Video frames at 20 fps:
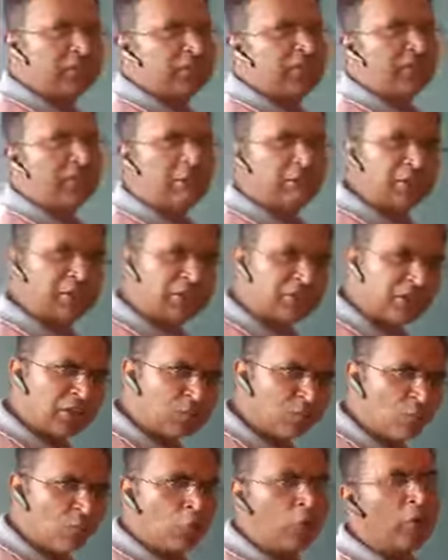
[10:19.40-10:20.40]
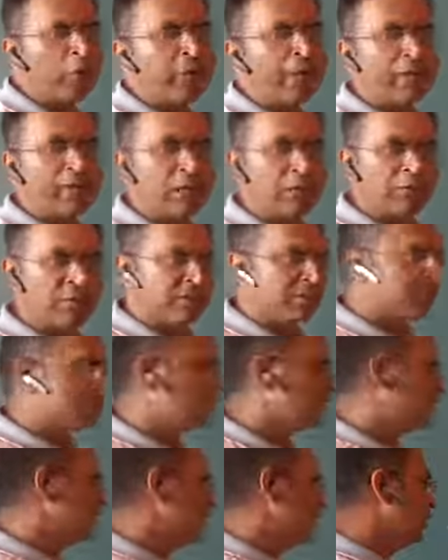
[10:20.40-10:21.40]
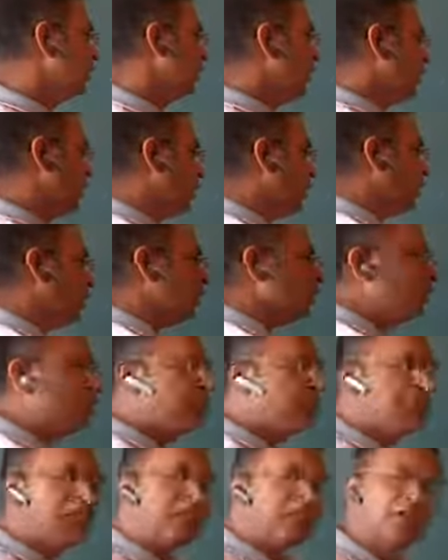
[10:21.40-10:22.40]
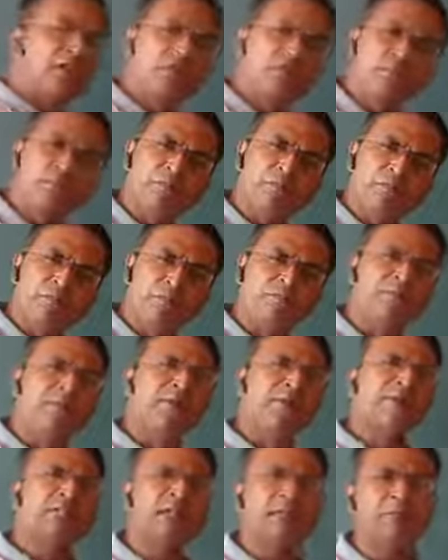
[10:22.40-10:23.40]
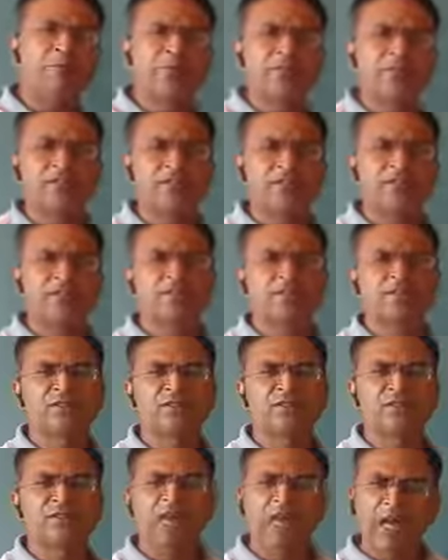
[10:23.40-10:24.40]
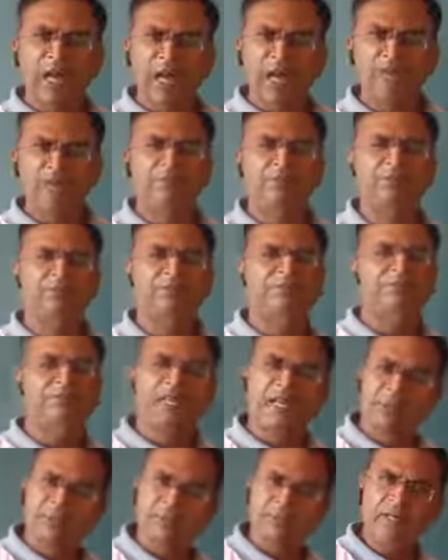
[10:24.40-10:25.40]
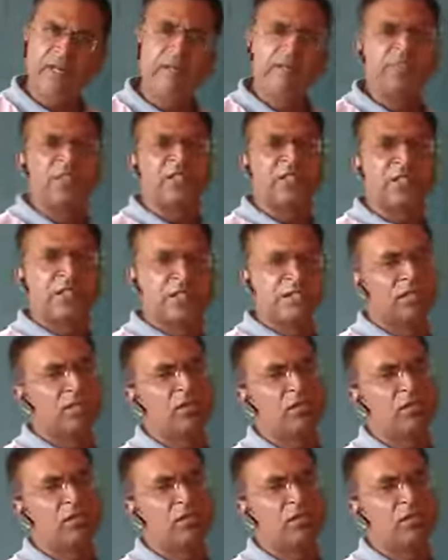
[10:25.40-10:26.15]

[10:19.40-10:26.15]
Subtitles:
they having their own database, and the different companies have developed their